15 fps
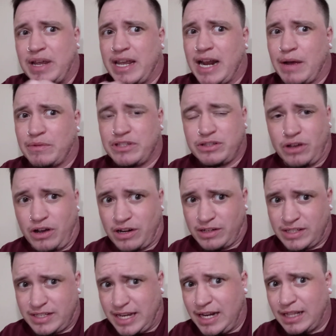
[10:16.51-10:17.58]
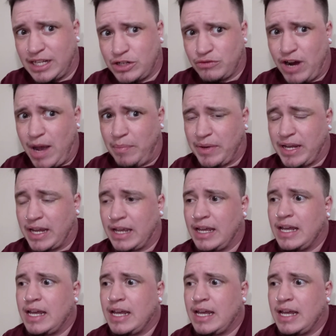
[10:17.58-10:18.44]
and I was saw it steadily dropping.